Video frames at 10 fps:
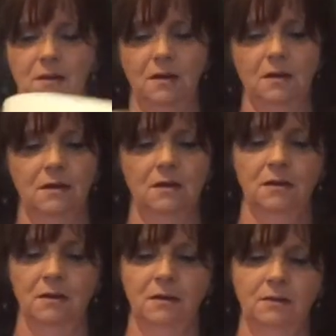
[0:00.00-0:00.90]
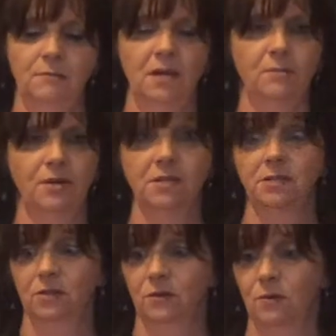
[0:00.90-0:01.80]
And my
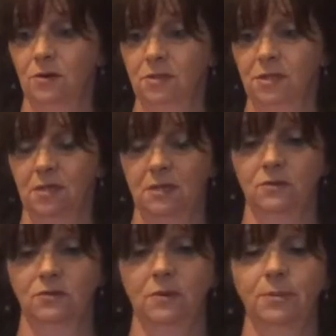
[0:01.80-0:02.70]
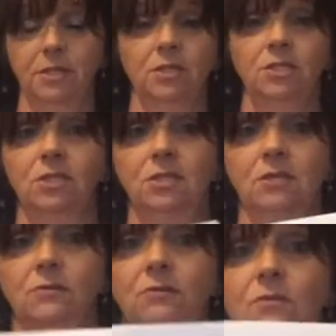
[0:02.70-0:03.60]
printer quality is rubbish, so